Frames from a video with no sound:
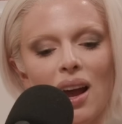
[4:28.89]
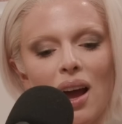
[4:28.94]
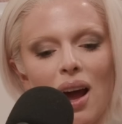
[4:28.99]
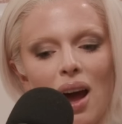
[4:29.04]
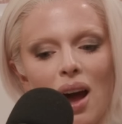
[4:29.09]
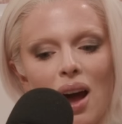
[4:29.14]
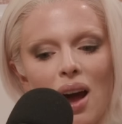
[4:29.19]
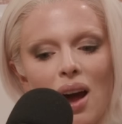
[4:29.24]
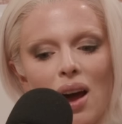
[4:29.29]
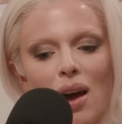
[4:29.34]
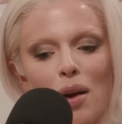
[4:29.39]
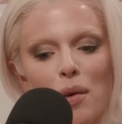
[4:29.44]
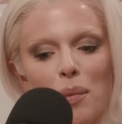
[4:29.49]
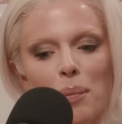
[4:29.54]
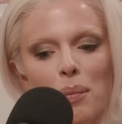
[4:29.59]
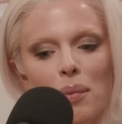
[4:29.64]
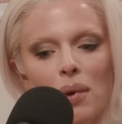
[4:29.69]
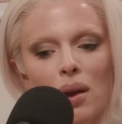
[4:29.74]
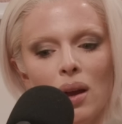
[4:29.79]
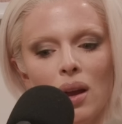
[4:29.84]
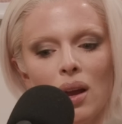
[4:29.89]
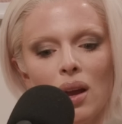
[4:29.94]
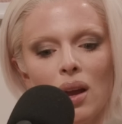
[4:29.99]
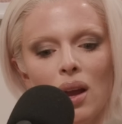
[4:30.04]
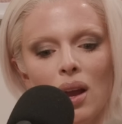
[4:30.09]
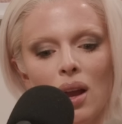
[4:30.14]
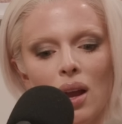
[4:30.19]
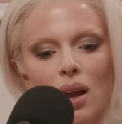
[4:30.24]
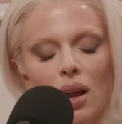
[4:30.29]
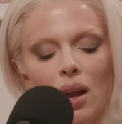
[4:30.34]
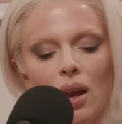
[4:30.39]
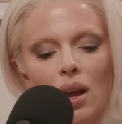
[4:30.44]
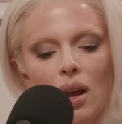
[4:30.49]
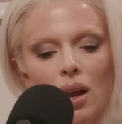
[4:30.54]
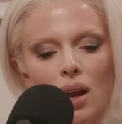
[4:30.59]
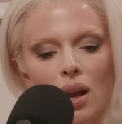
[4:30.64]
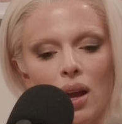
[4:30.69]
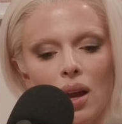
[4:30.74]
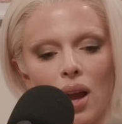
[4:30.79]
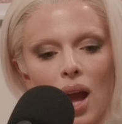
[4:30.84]
Um,
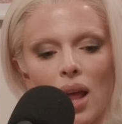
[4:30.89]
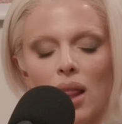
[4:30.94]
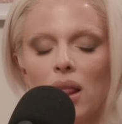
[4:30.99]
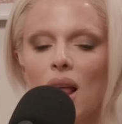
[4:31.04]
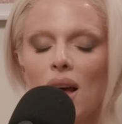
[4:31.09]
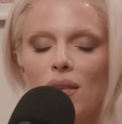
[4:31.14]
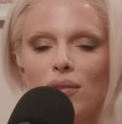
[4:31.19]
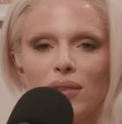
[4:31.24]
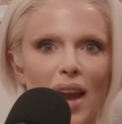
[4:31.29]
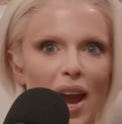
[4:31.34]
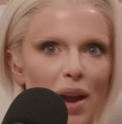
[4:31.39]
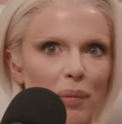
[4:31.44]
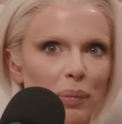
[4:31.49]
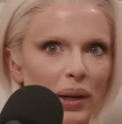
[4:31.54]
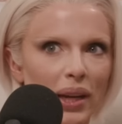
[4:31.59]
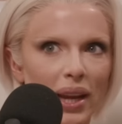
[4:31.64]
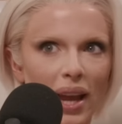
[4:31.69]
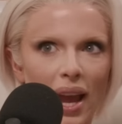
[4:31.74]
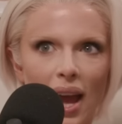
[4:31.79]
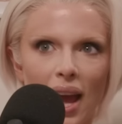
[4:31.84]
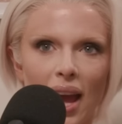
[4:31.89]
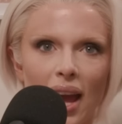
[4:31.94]
I love Gabrielle.